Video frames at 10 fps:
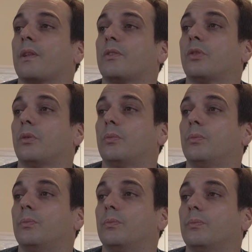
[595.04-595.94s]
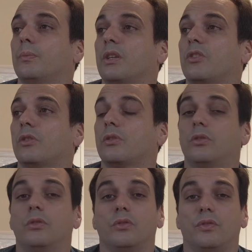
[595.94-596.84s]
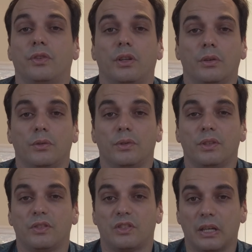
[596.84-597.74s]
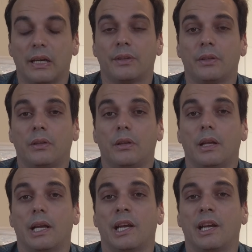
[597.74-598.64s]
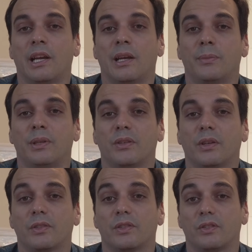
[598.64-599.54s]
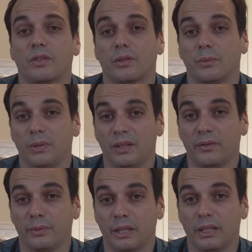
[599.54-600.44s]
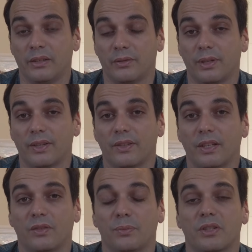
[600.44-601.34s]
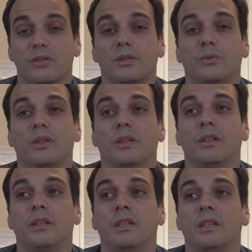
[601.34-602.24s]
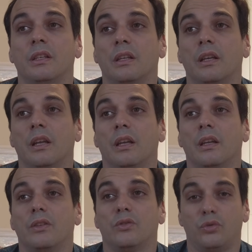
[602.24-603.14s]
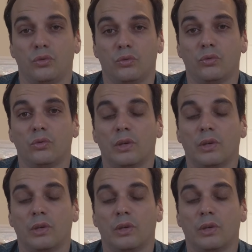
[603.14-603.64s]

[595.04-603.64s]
So make sure to follow this channel because it's gonna be really interesting, especially with the to